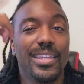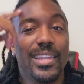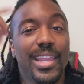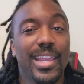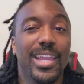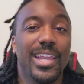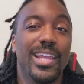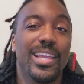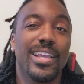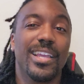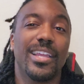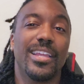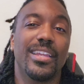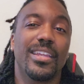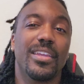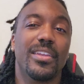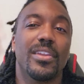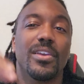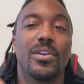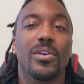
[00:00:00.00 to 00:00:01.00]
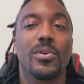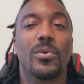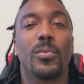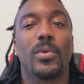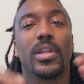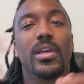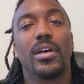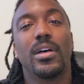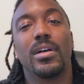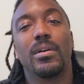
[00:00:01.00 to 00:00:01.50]
ding, you know,
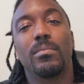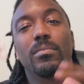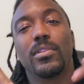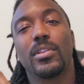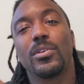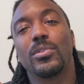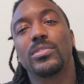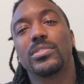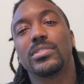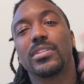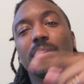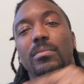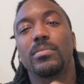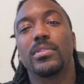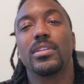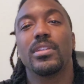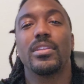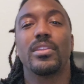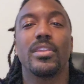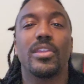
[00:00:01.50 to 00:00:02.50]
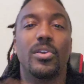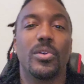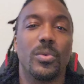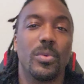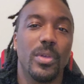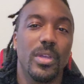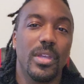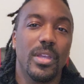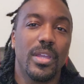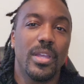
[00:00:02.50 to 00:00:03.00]
when I upload something
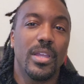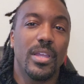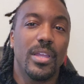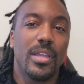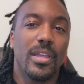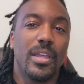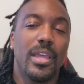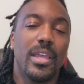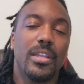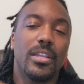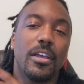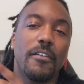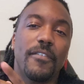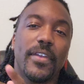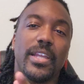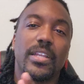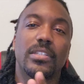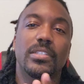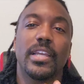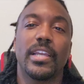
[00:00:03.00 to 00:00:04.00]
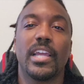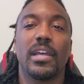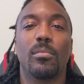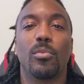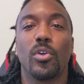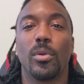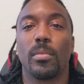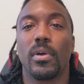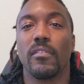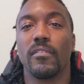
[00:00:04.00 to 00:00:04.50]
new. And don't forget to check out
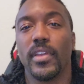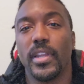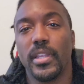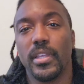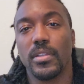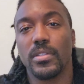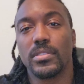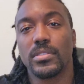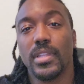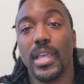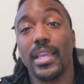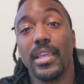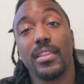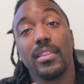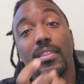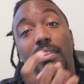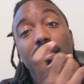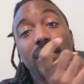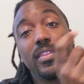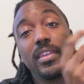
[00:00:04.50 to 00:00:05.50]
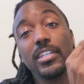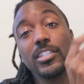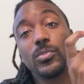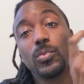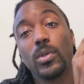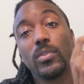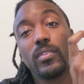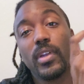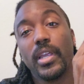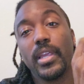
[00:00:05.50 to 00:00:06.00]
more of my videos, like
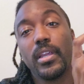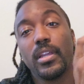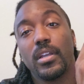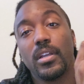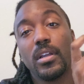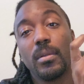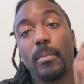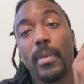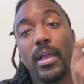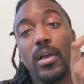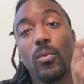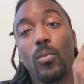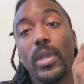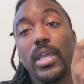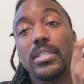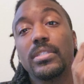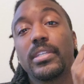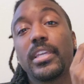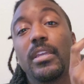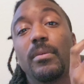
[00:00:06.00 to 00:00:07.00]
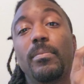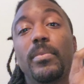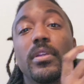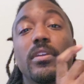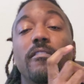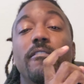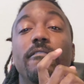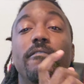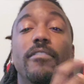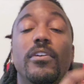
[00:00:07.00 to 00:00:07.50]
this one right here, about ways to keep
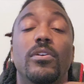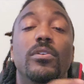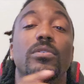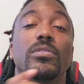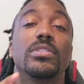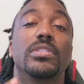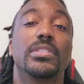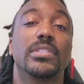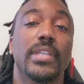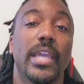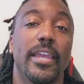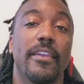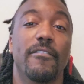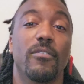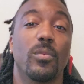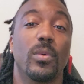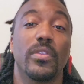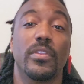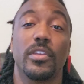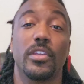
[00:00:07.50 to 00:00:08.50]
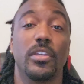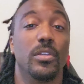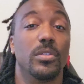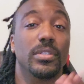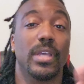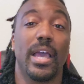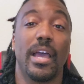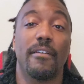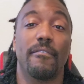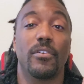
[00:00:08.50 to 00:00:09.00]
your phone safe, whether you
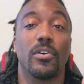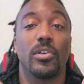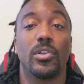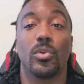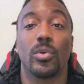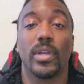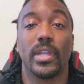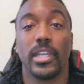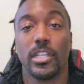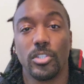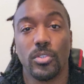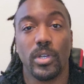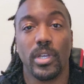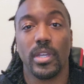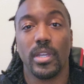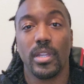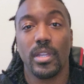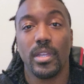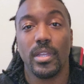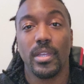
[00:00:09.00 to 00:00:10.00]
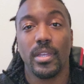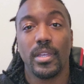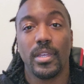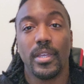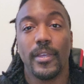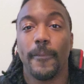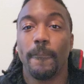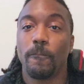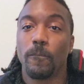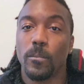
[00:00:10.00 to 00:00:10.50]
use iPhone or Android.
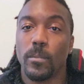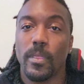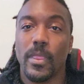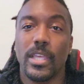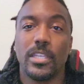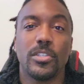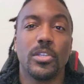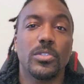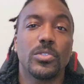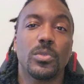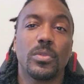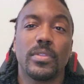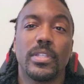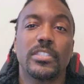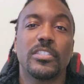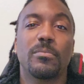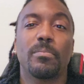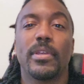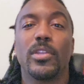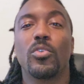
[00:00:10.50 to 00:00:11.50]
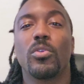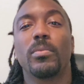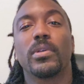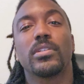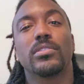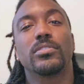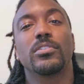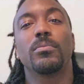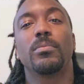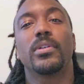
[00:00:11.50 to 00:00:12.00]
As usual, this has been Normal
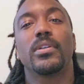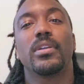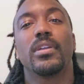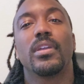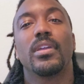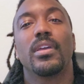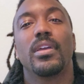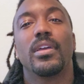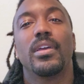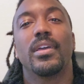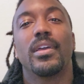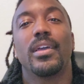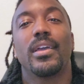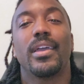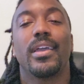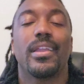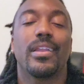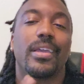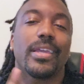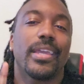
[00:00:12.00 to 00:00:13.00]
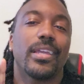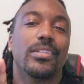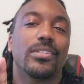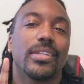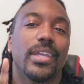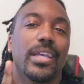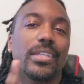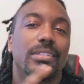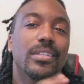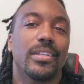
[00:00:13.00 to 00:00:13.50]
Consumer, and I'll catch
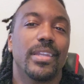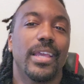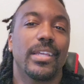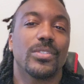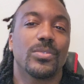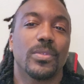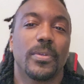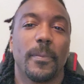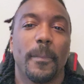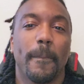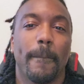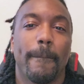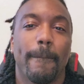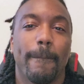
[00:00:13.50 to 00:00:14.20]
you guys in the next one.